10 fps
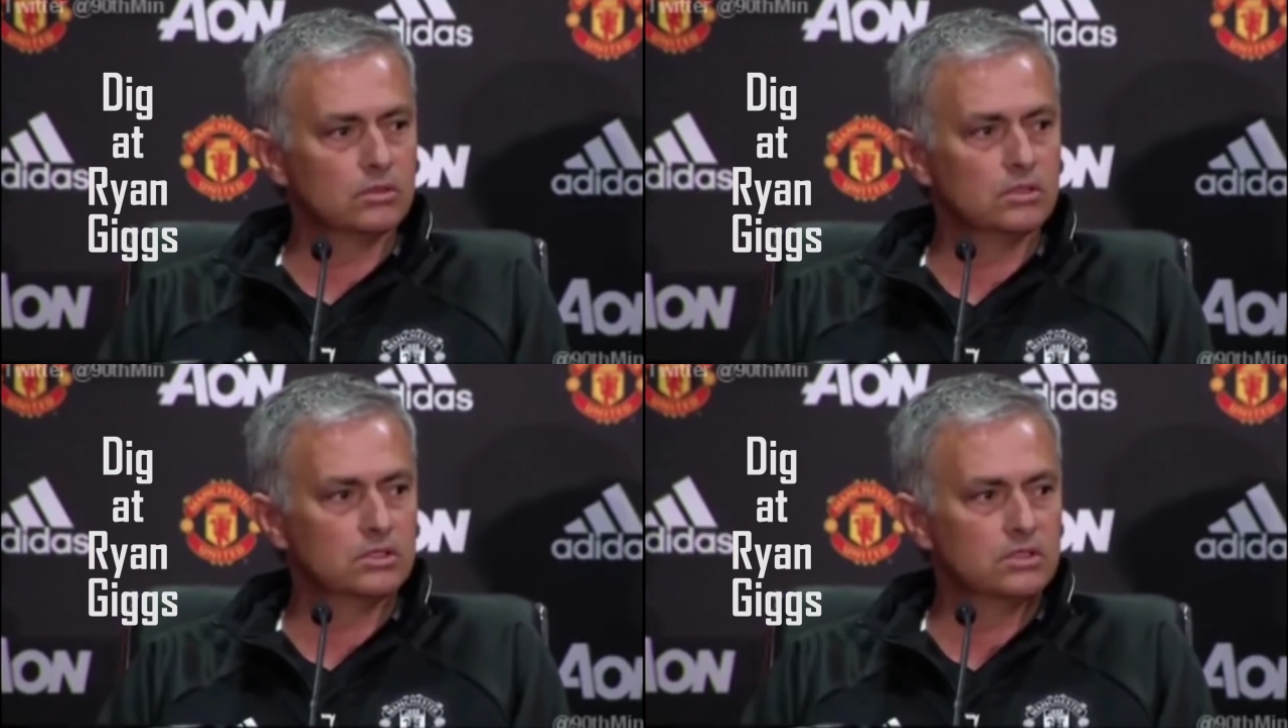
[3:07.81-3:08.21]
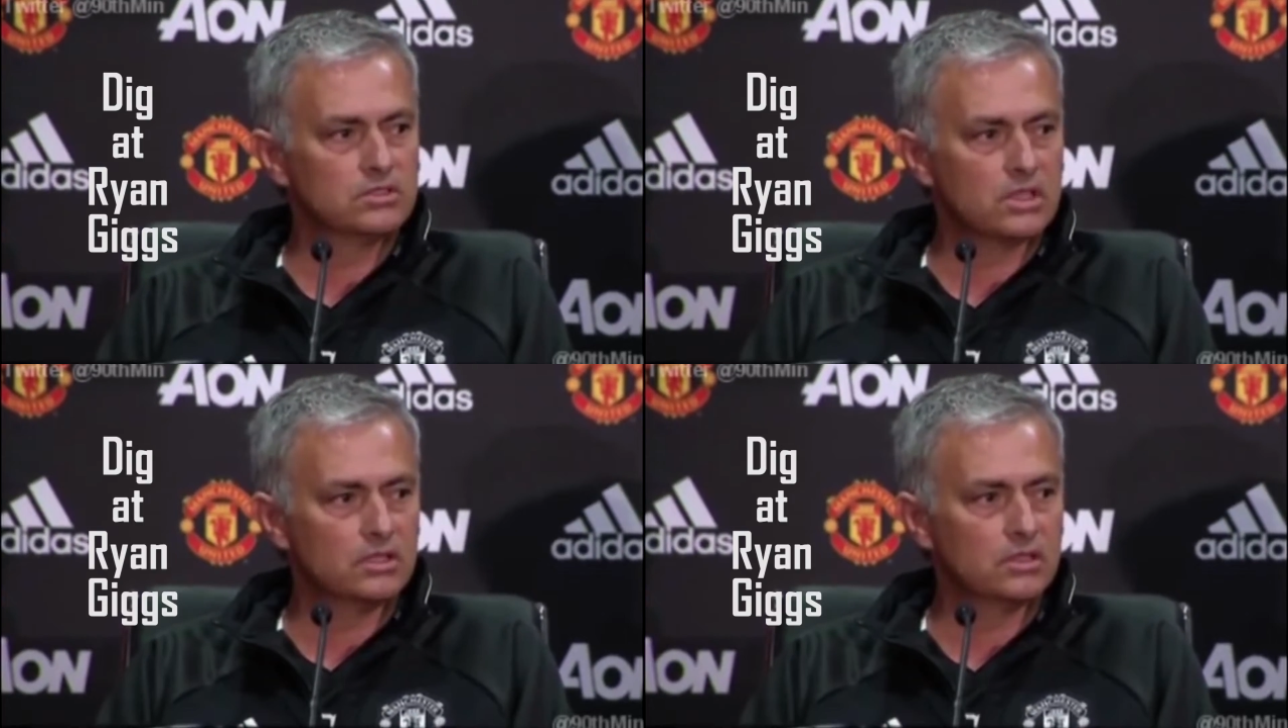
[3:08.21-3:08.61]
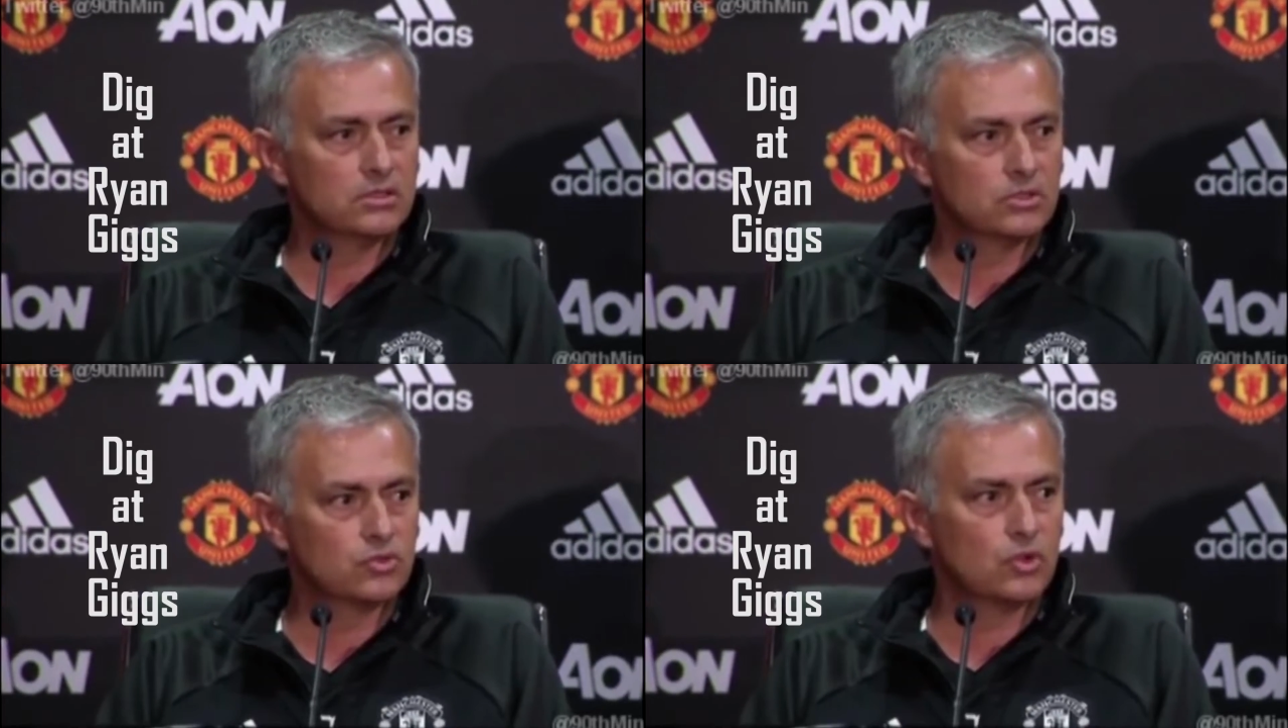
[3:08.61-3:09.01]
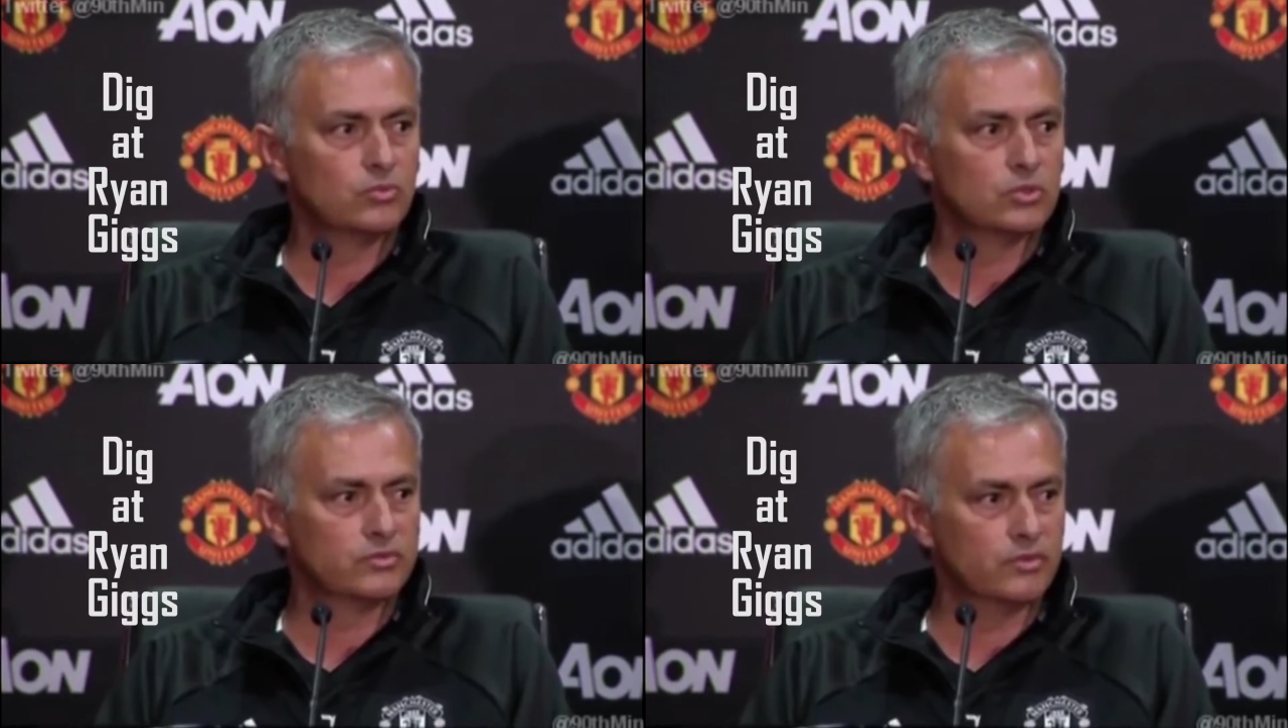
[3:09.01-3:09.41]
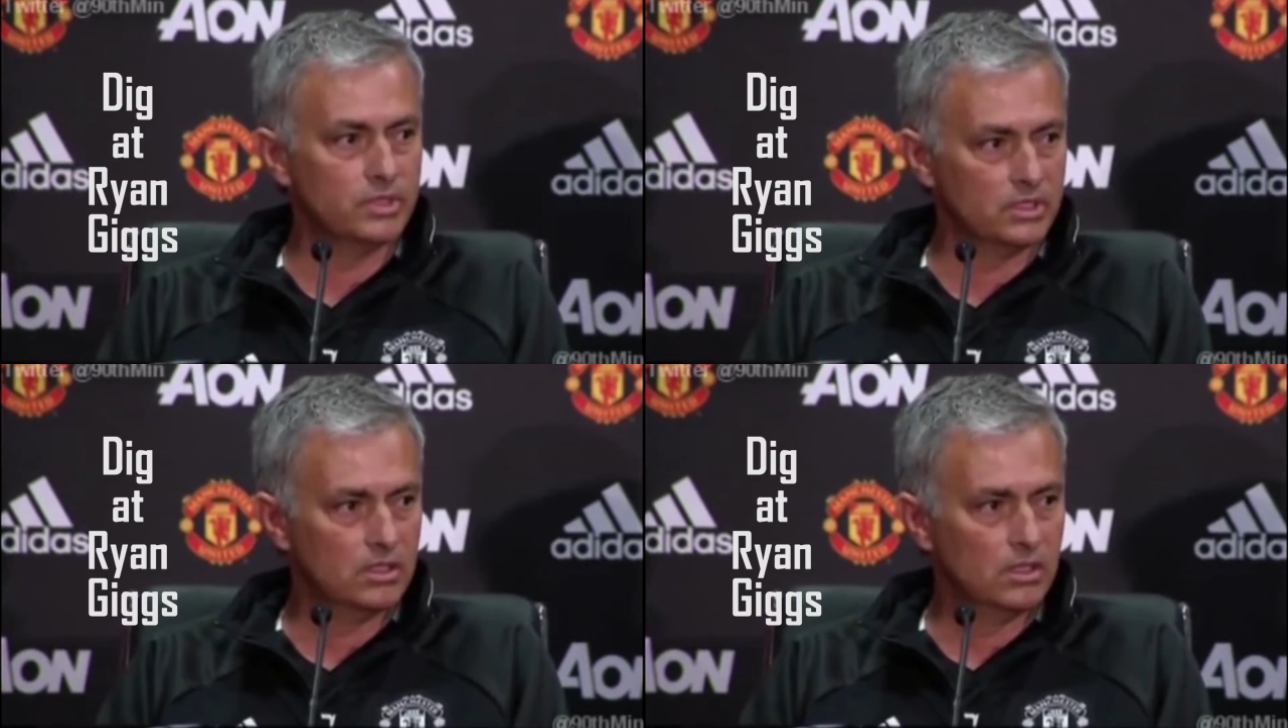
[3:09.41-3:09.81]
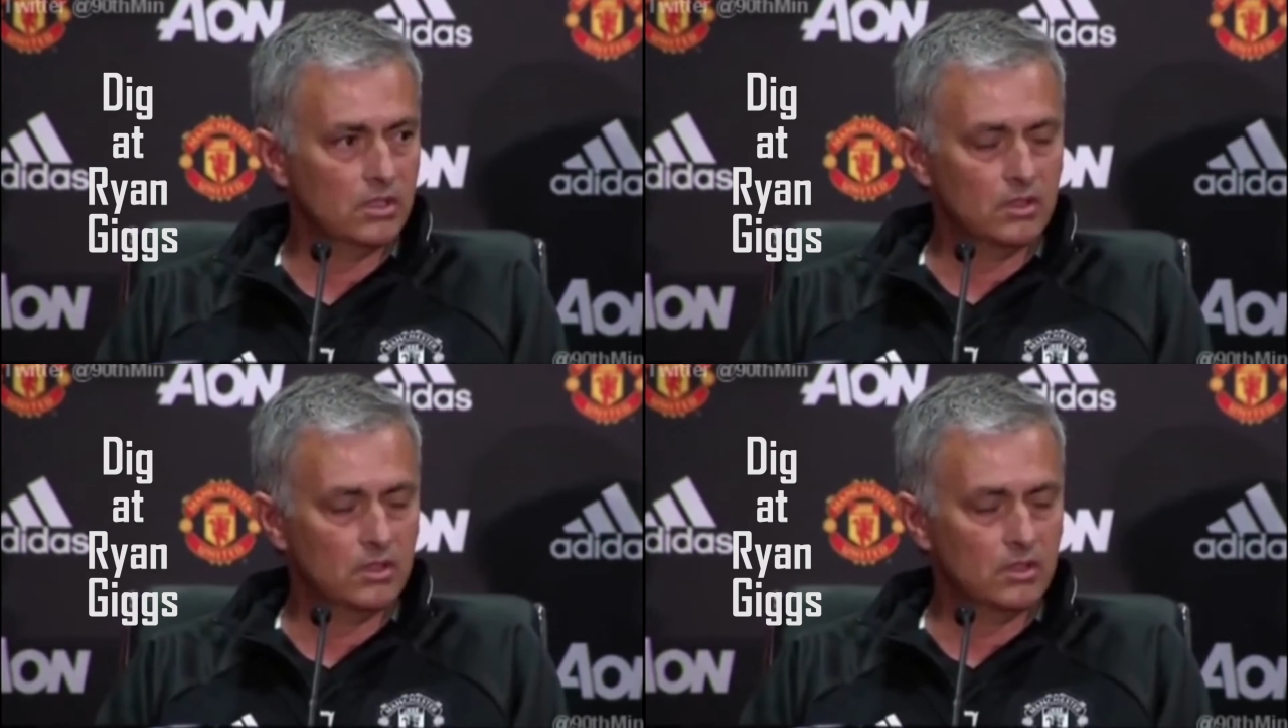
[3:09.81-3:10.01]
they decide that the job was for me.